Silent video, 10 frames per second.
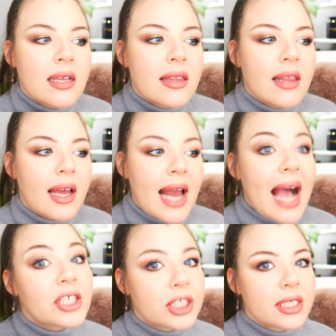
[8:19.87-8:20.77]
that
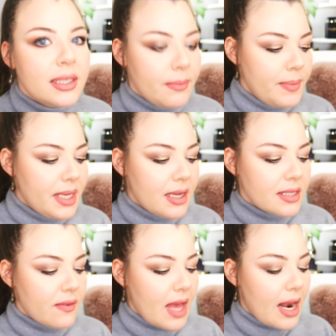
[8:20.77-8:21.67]
actually,
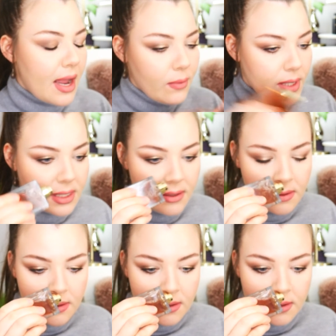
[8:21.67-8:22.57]
because of that, I wasn't
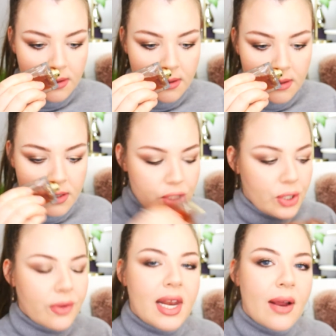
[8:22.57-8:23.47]

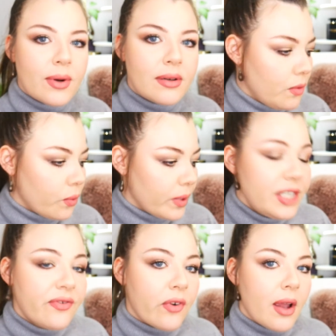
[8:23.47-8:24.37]
sure that I would
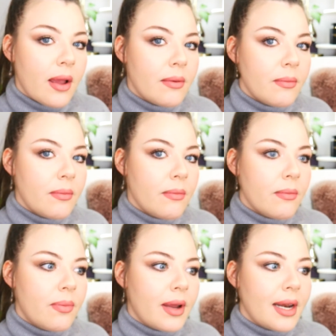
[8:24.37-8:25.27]
reach for it,
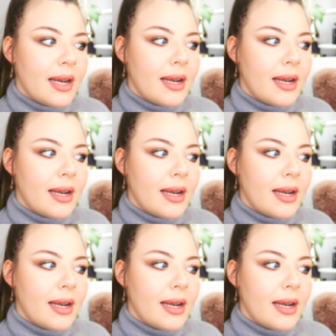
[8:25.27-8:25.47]
but